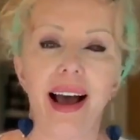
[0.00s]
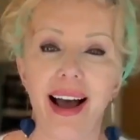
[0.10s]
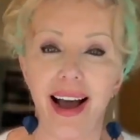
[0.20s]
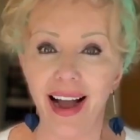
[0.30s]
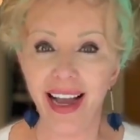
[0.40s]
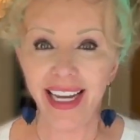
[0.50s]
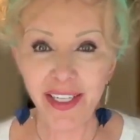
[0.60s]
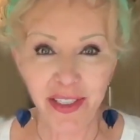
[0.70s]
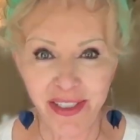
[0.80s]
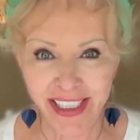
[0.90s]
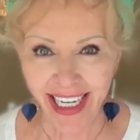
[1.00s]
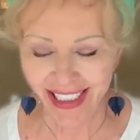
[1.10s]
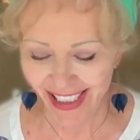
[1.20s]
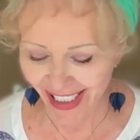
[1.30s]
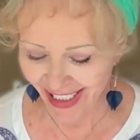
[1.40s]
I
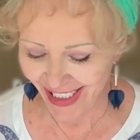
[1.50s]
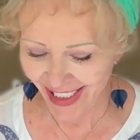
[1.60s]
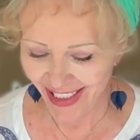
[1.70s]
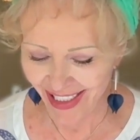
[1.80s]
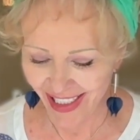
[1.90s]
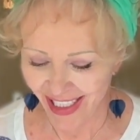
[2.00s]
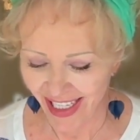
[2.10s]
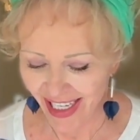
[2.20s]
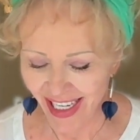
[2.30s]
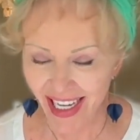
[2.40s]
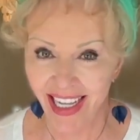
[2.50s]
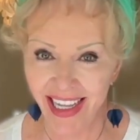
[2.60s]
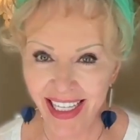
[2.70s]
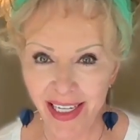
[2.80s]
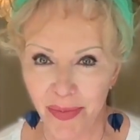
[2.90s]
contacted
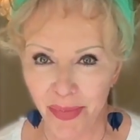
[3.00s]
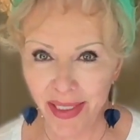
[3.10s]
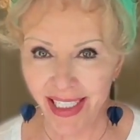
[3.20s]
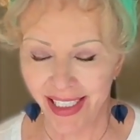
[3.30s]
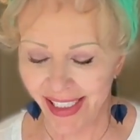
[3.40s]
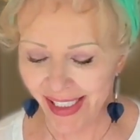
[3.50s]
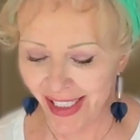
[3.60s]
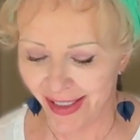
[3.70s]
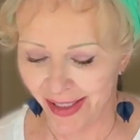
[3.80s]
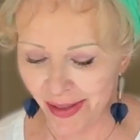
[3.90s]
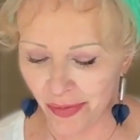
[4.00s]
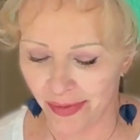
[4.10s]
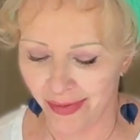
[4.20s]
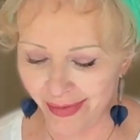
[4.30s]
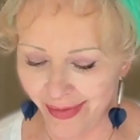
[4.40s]
the company that sells
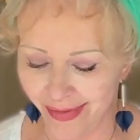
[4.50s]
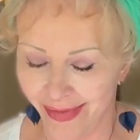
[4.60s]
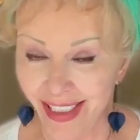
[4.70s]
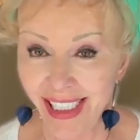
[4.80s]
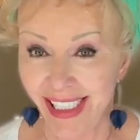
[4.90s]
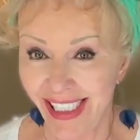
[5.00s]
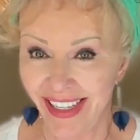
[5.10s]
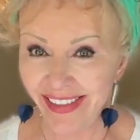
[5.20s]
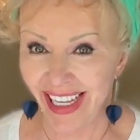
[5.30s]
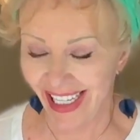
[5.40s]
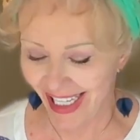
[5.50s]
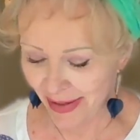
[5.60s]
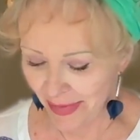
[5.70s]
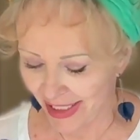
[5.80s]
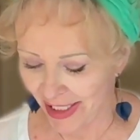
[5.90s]
them to see if they'd
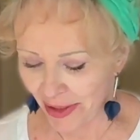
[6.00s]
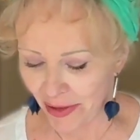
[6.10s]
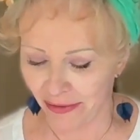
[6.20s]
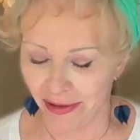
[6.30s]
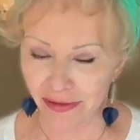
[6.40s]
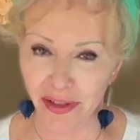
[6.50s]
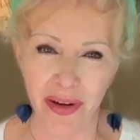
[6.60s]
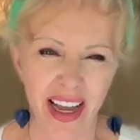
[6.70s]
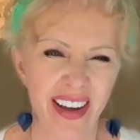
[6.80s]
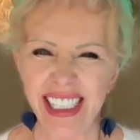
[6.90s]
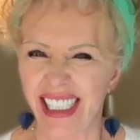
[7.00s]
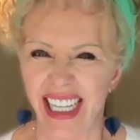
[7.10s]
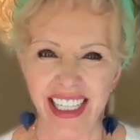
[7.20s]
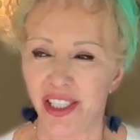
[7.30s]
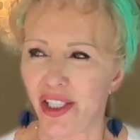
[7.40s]
like me to do a review. Having
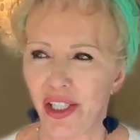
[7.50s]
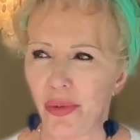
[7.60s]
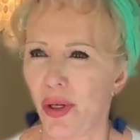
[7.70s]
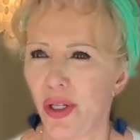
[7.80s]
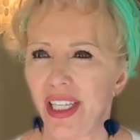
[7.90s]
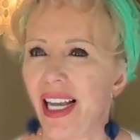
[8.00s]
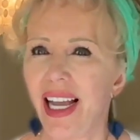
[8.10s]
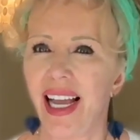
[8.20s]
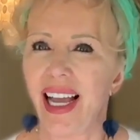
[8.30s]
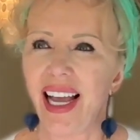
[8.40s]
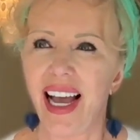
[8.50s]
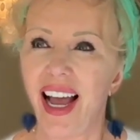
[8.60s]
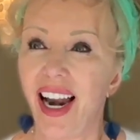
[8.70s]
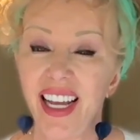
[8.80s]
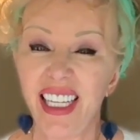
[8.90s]
said that, you know what?
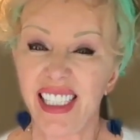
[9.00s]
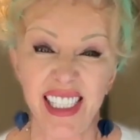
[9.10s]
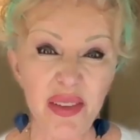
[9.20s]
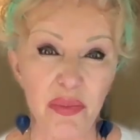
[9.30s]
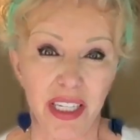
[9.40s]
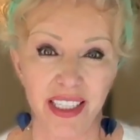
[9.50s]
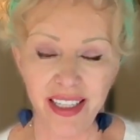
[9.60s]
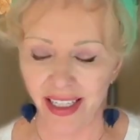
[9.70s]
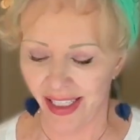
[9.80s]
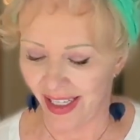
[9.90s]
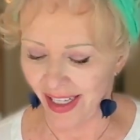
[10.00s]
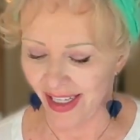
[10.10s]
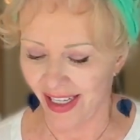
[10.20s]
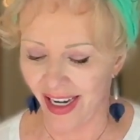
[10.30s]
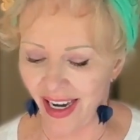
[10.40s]
I like it so much that
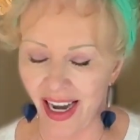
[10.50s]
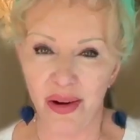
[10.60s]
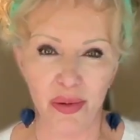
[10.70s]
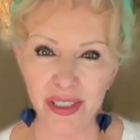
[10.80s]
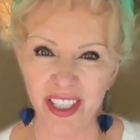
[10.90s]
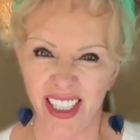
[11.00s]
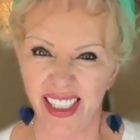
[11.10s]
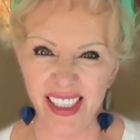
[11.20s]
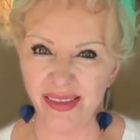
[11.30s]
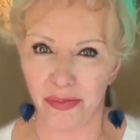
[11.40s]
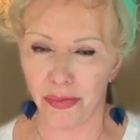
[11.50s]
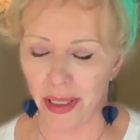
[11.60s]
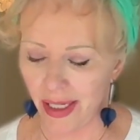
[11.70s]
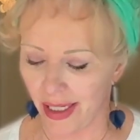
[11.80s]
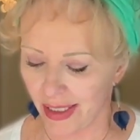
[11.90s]
I will just
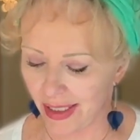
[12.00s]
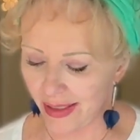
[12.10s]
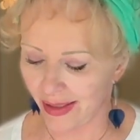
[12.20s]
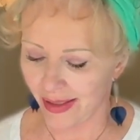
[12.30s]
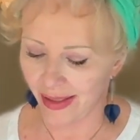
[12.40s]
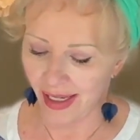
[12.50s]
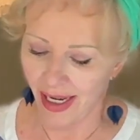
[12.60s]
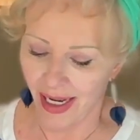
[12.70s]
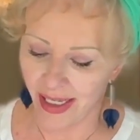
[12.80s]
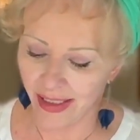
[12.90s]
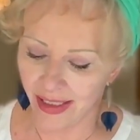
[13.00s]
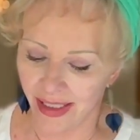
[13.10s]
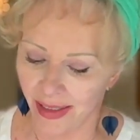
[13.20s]
buy it and